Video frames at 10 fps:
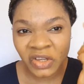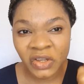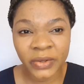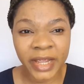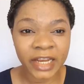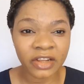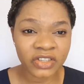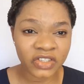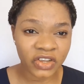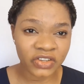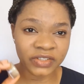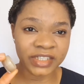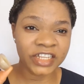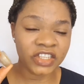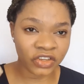You can also use
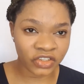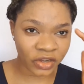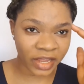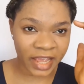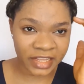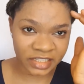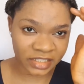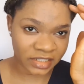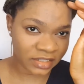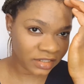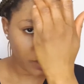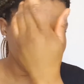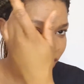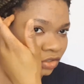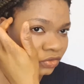this on your edges.
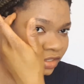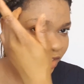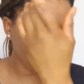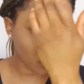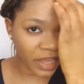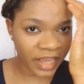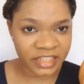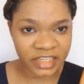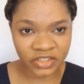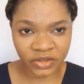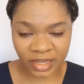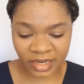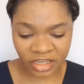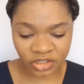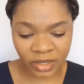If you're losing your edges, you
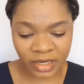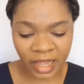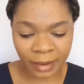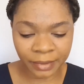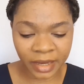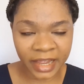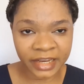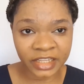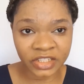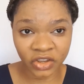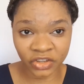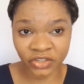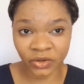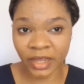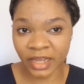can actually apply this on
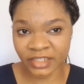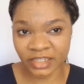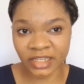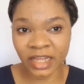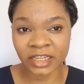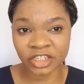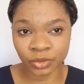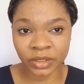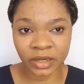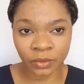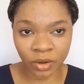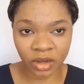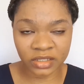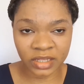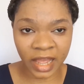your edges and it really
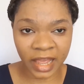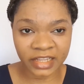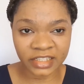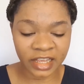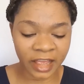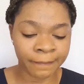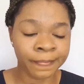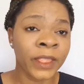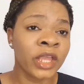works, guys. Yeah.